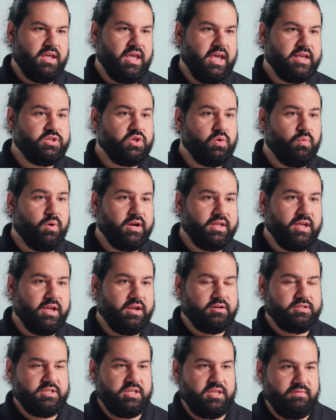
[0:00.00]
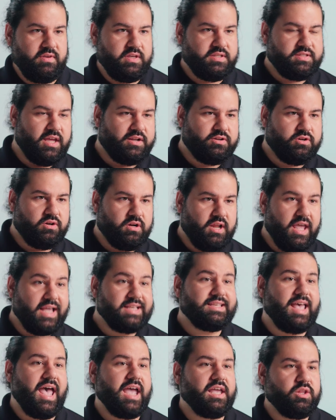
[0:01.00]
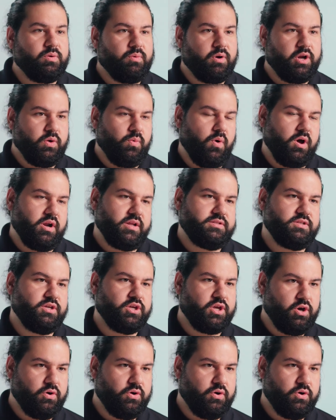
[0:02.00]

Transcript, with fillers: in case you want to get your TV centered exactly where you want it to